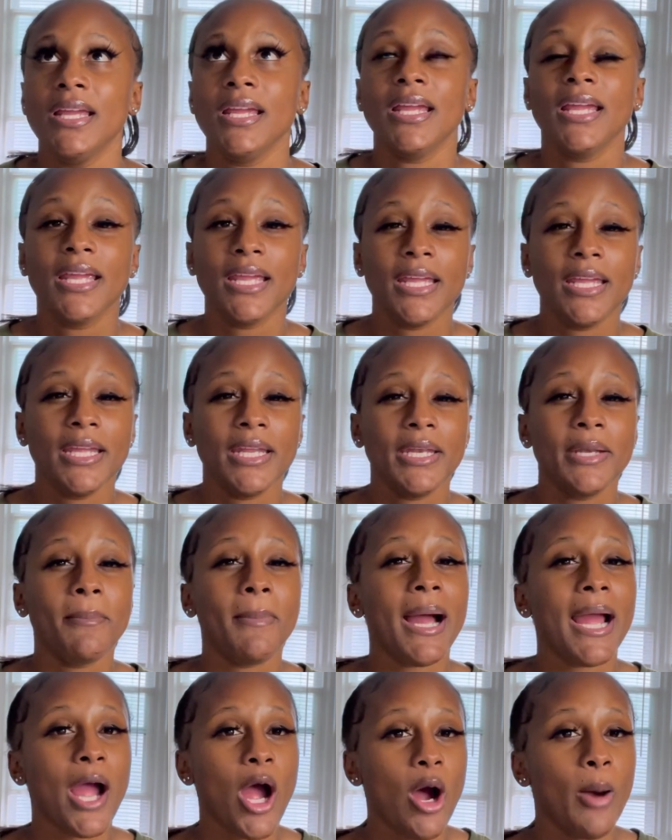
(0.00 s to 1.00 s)
in
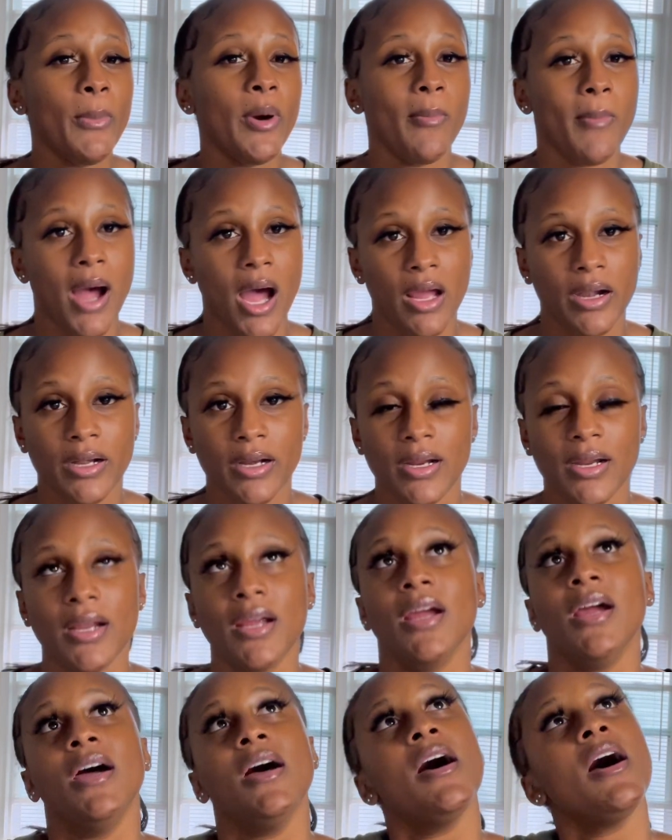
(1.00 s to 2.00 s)
my alma mater?
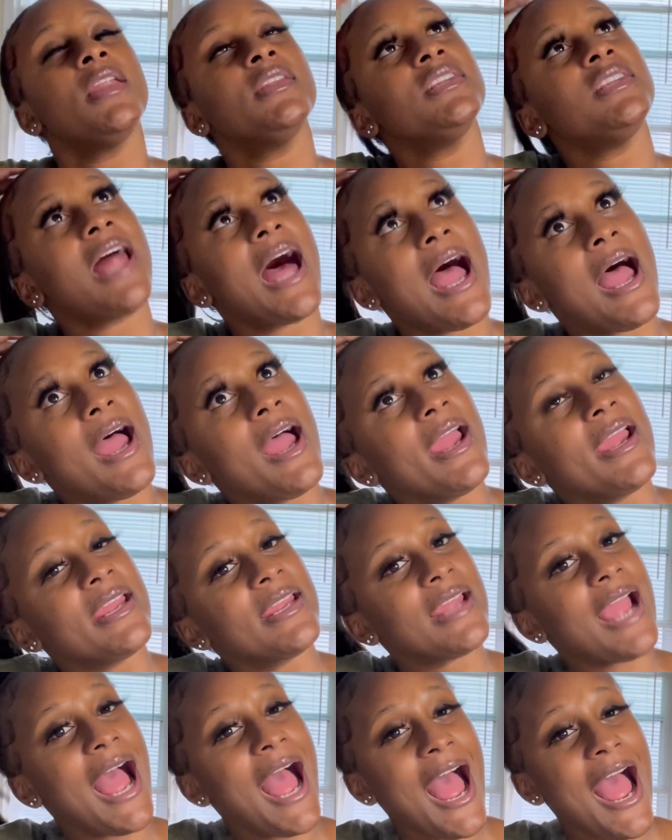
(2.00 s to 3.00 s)

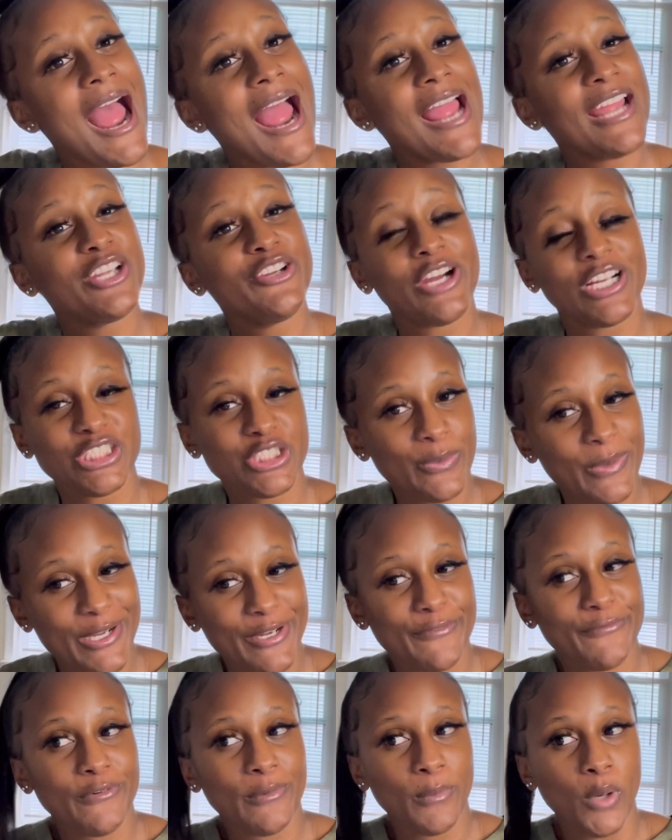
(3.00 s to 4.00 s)
Like, I
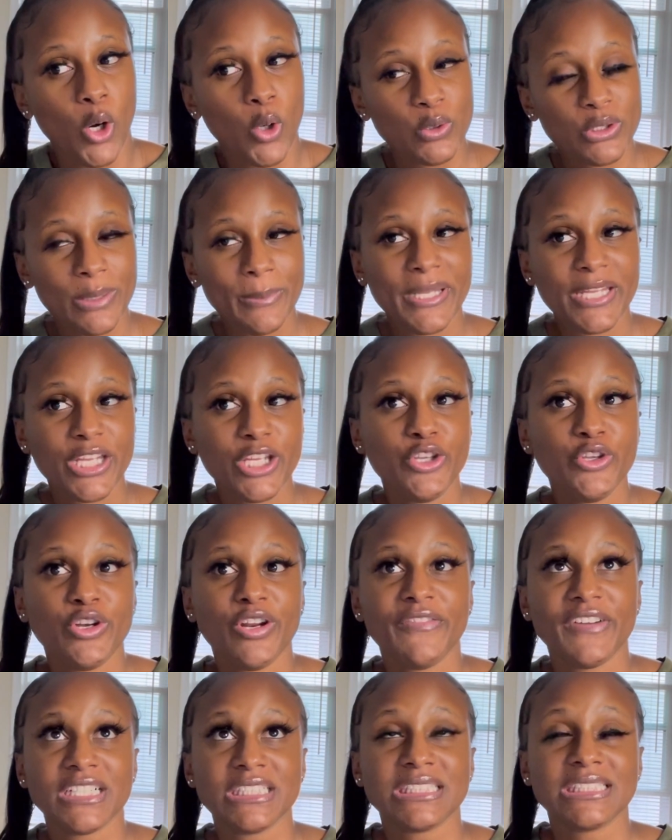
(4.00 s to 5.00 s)
graduated from Old Dominion
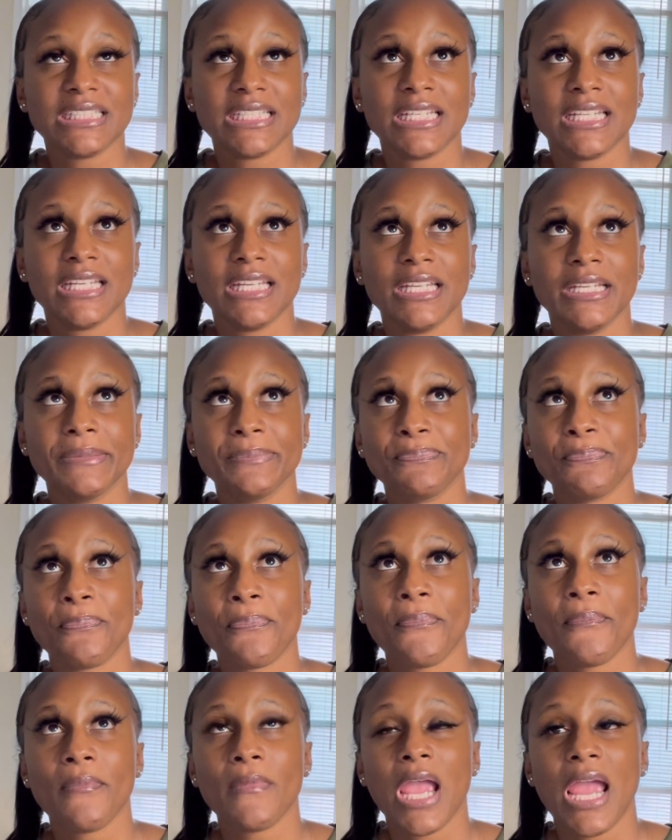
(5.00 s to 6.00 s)
University
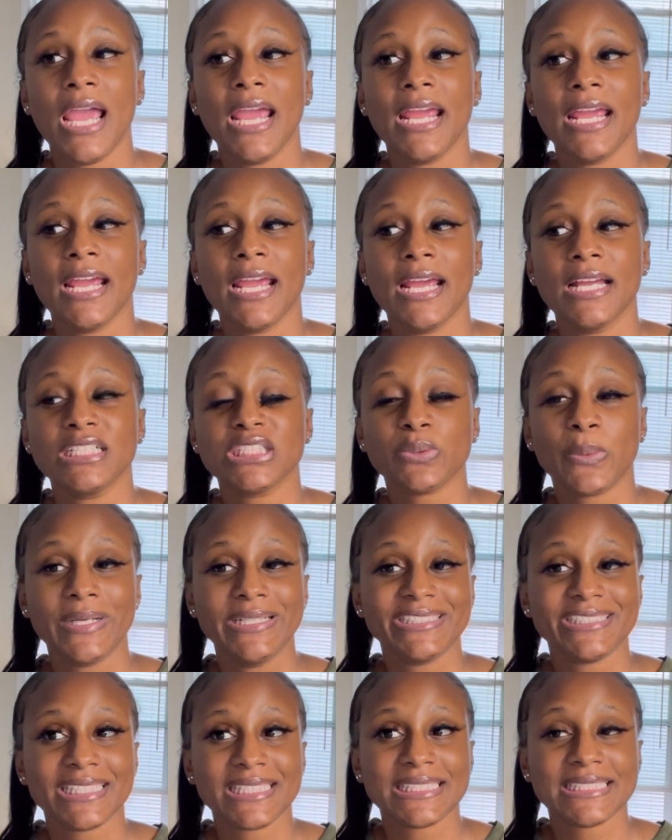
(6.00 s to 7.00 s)
in twenty
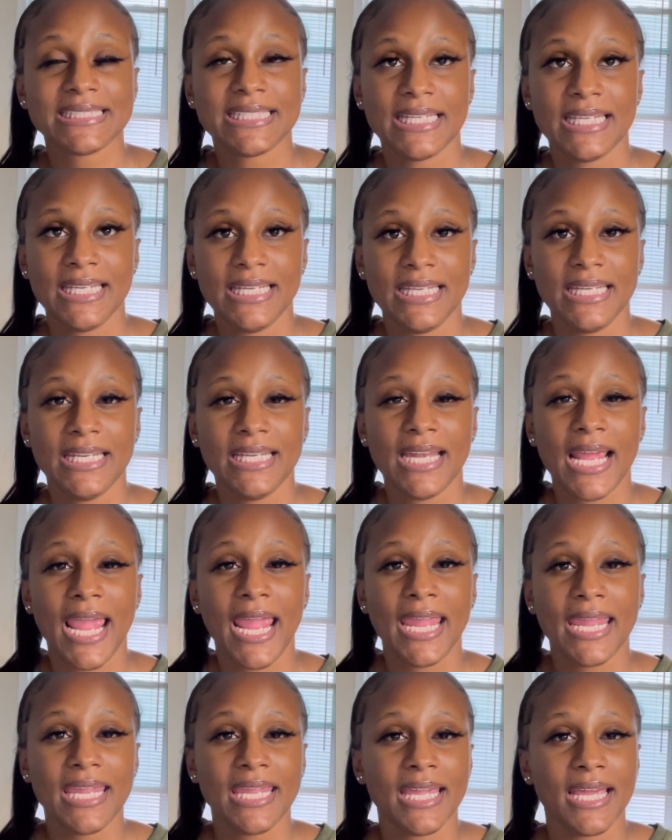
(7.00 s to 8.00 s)
sixteen,
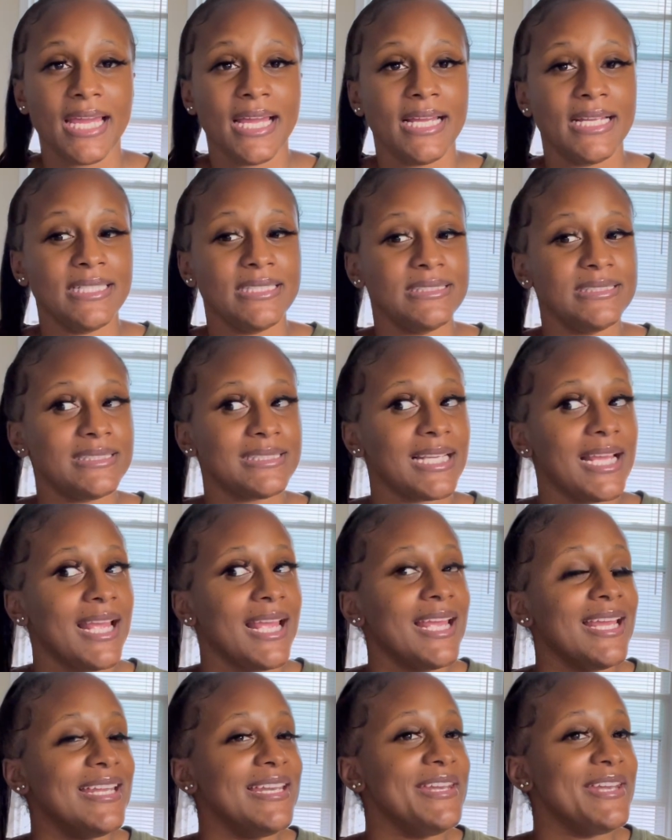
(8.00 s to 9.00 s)
and
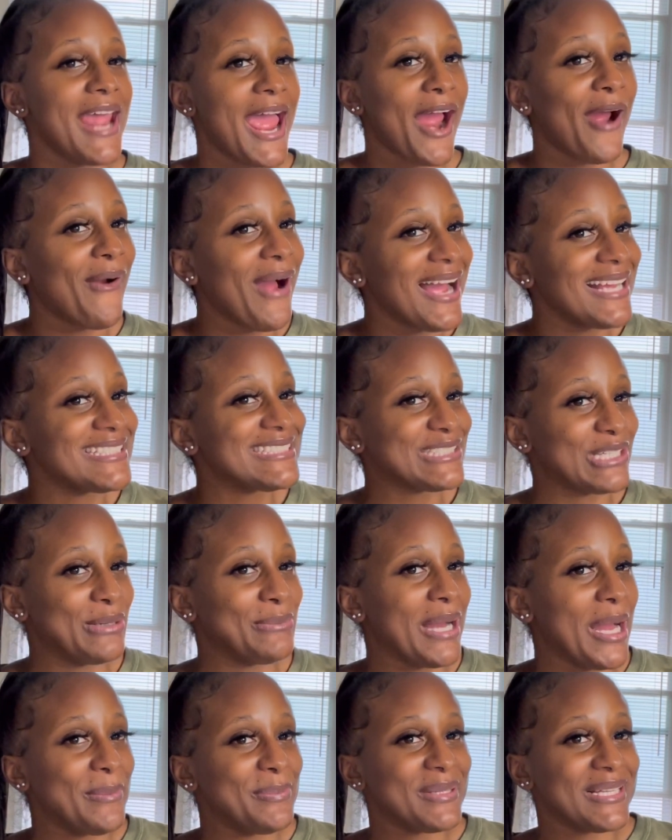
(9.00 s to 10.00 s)
now I sell
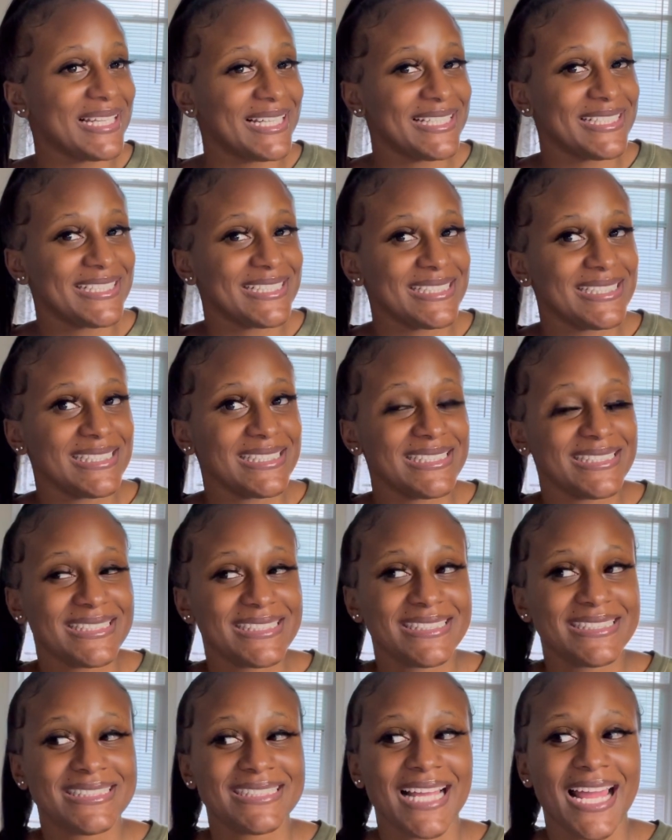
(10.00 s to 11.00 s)
my
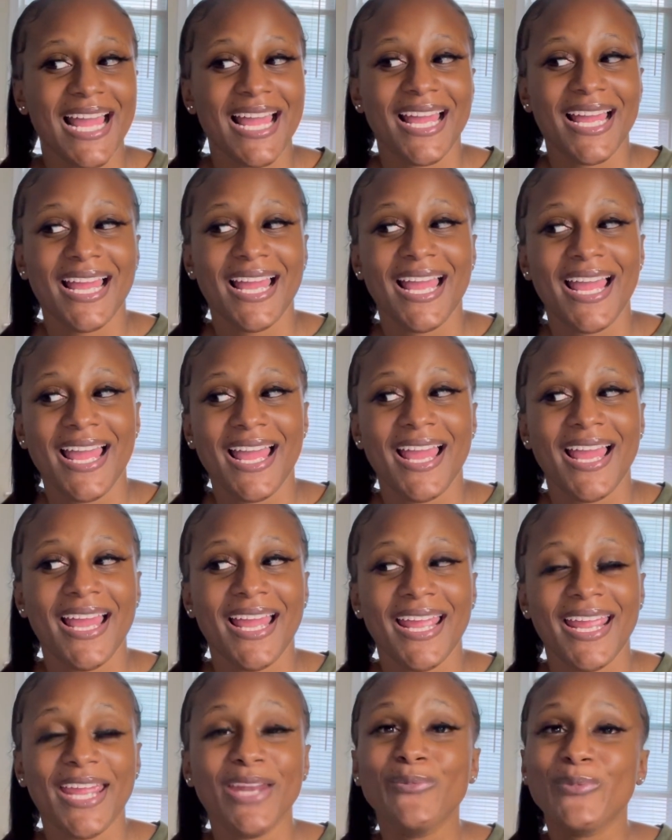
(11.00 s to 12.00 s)
planners
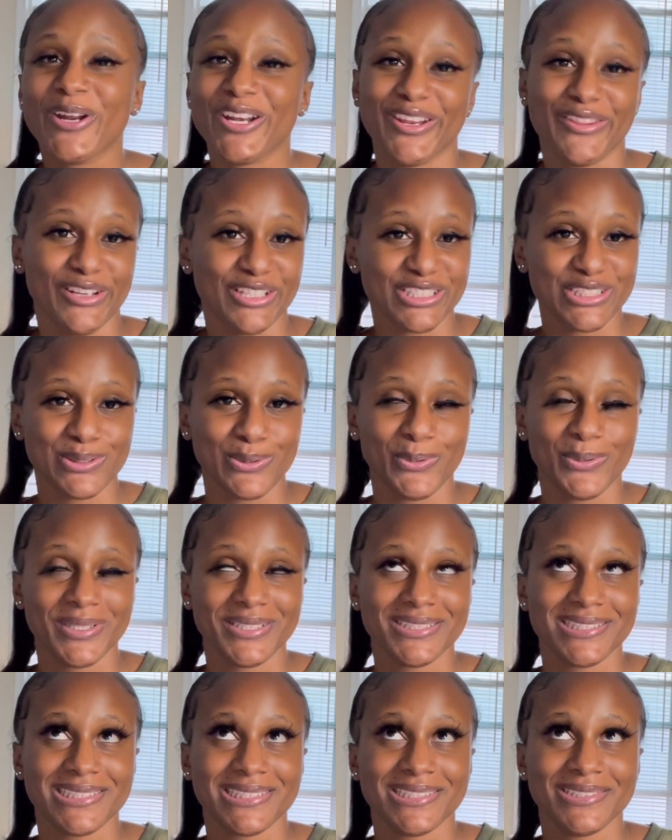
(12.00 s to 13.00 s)
in one of their
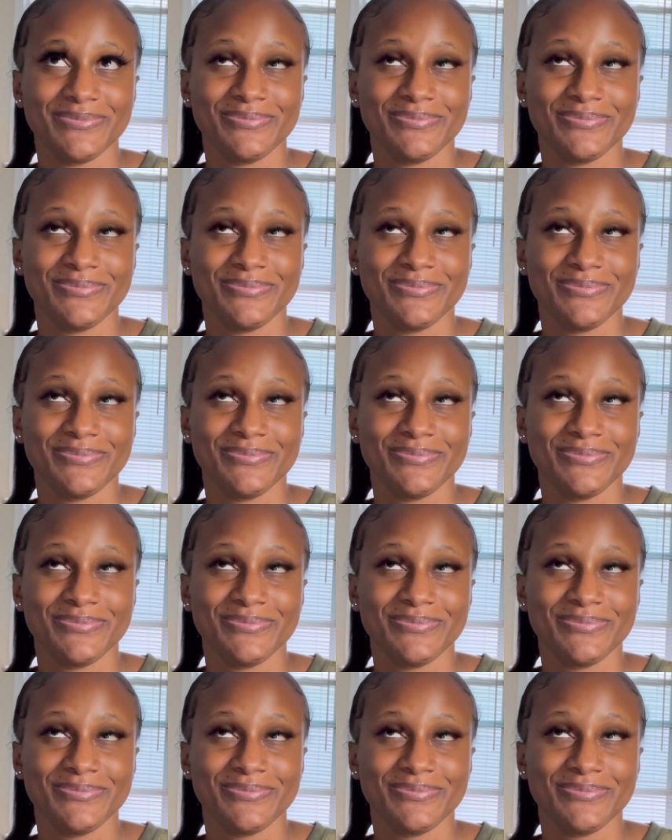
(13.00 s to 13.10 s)
stores.